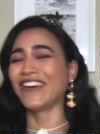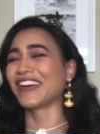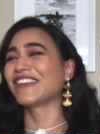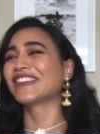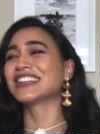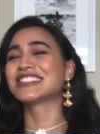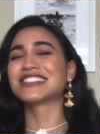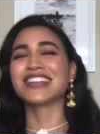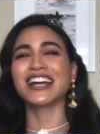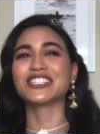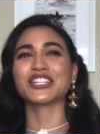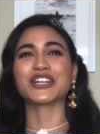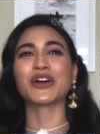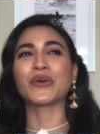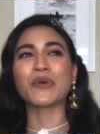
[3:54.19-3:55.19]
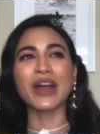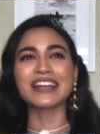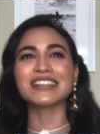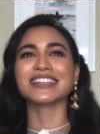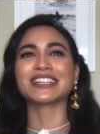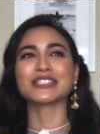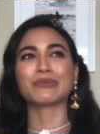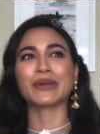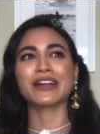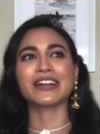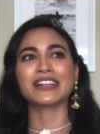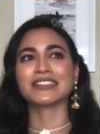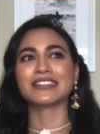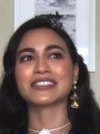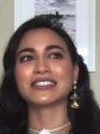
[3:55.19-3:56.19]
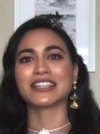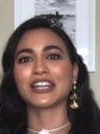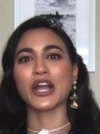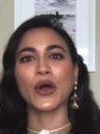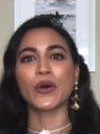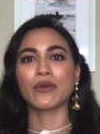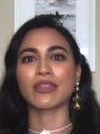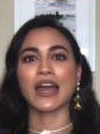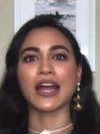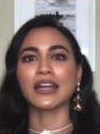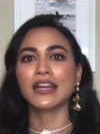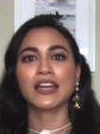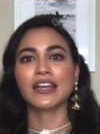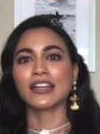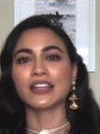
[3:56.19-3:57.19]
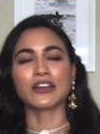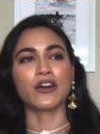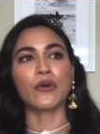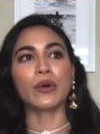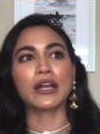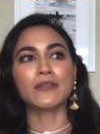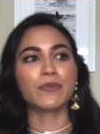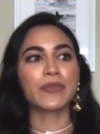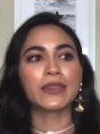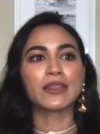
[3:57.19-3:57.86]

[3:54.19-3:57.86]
it was such a crazy experience to know that, you know what,